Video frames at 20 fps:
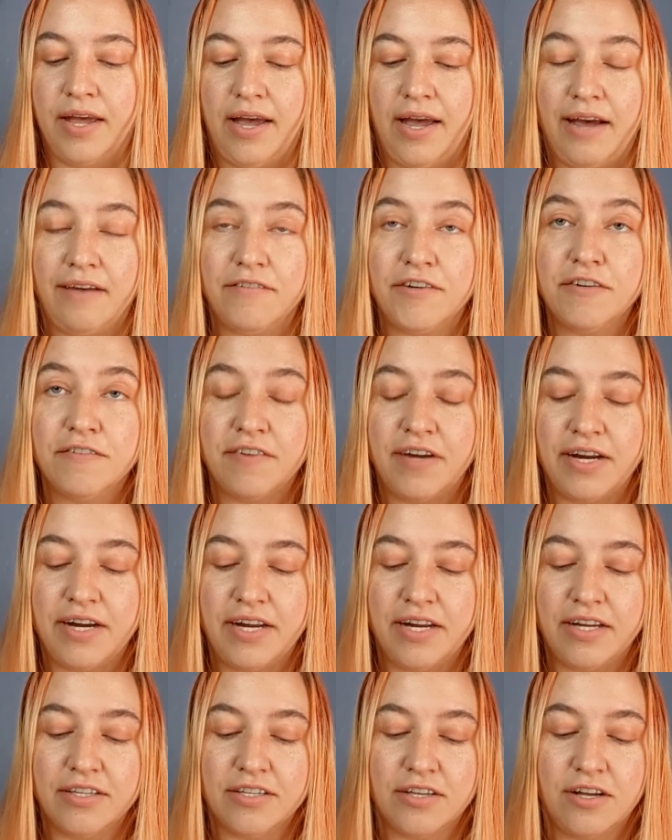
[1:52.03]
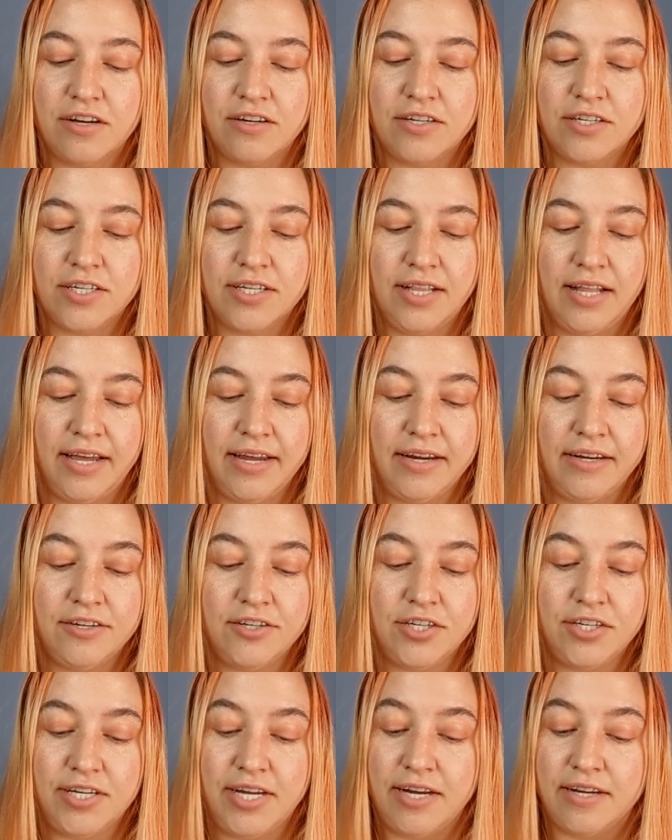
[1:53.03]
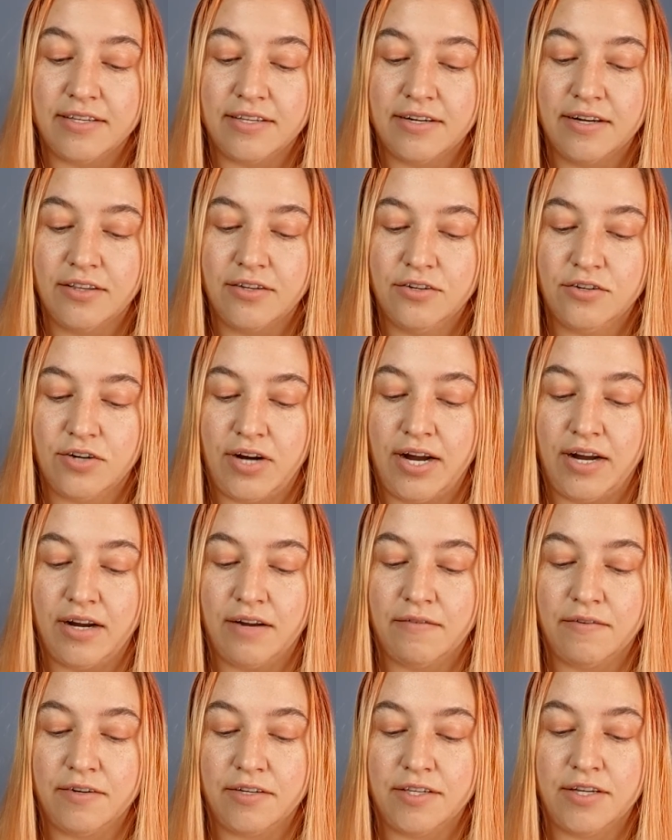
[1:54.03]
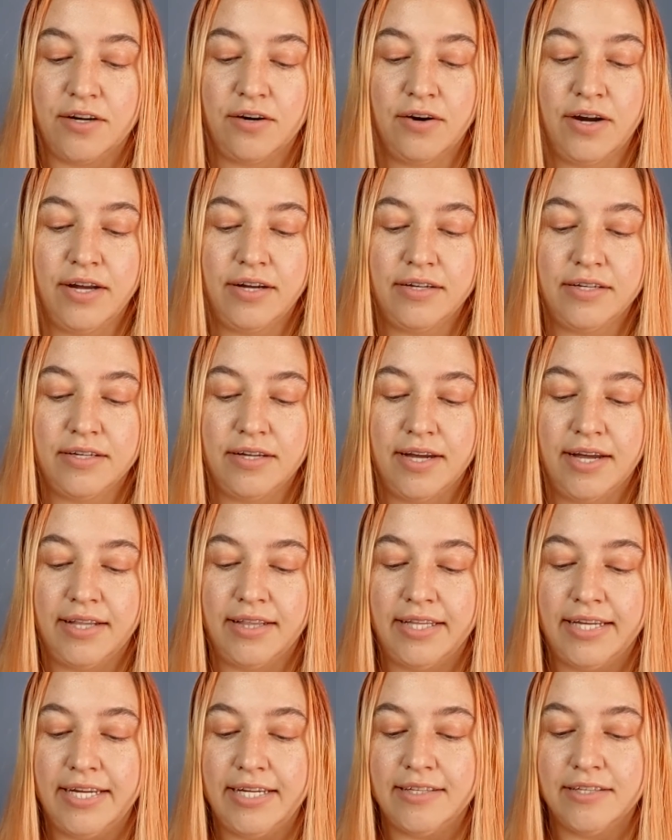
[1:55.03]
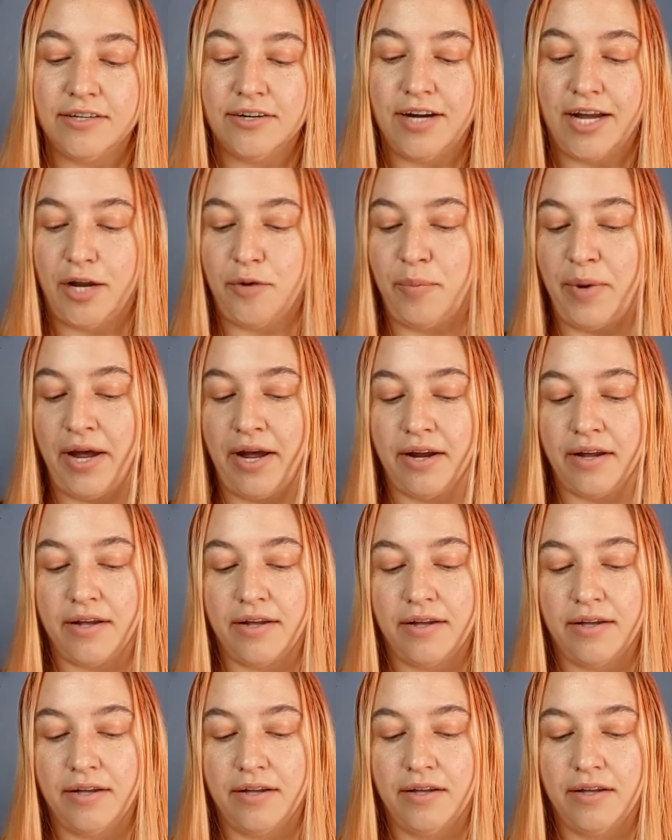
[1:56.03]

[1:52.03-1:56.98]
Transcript: After finding a song she likes, she takes another drag of her cigarette and leans her head back.